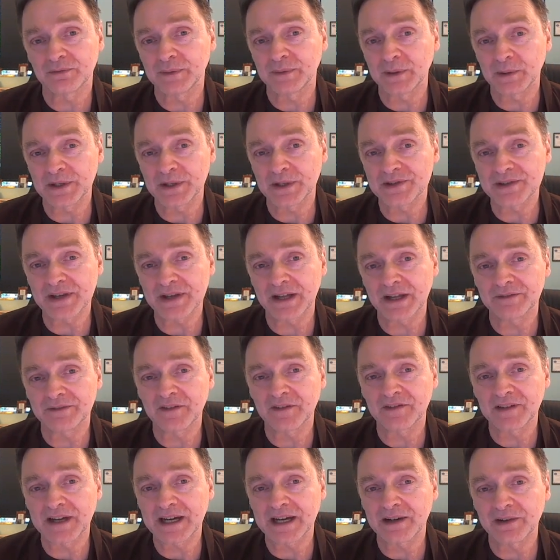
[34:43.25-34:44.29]

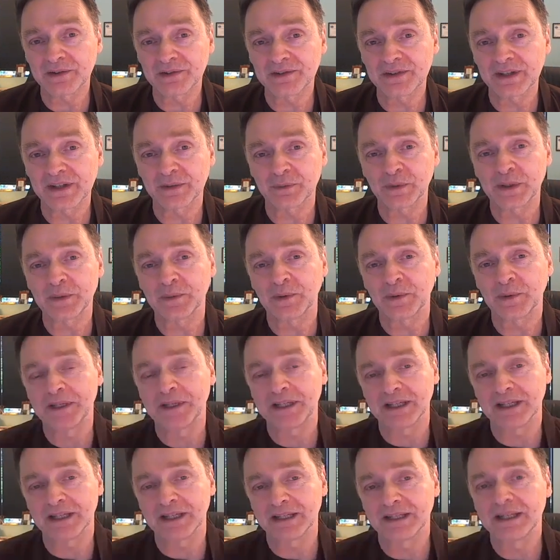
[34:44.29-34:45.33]
Bodhisattva vows, then we will
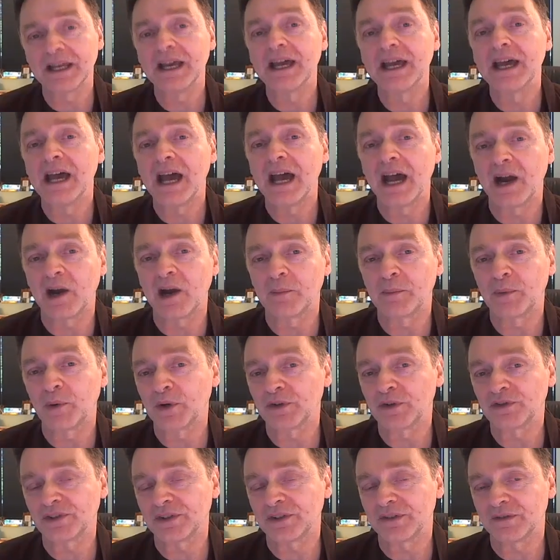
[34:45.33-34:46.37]
begin our
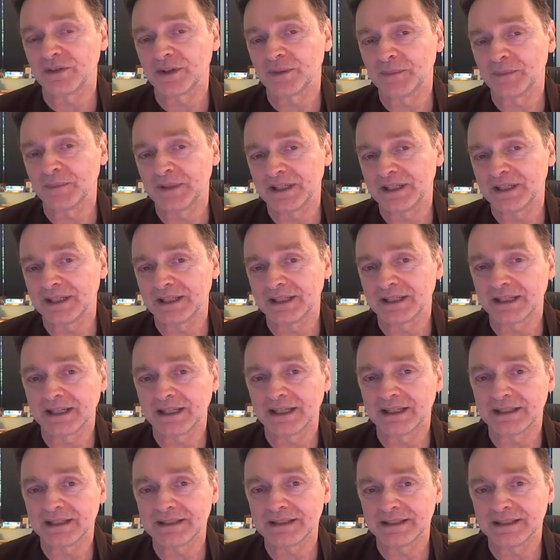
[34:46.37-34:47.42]
portion of the meeting
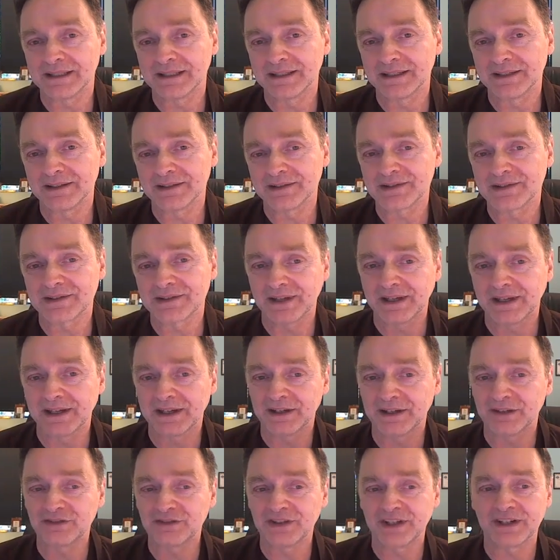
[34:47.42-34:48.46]
that is
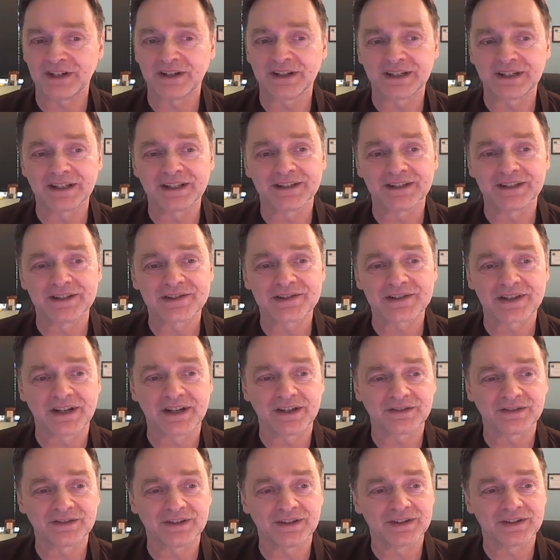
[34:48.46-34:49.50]
sharing and
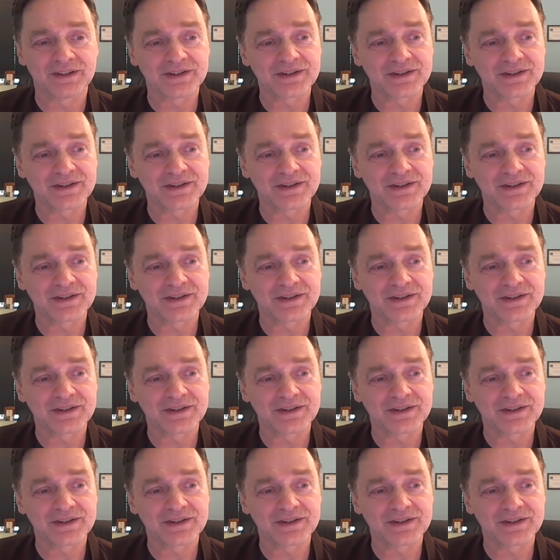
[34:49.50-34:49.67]
discussion.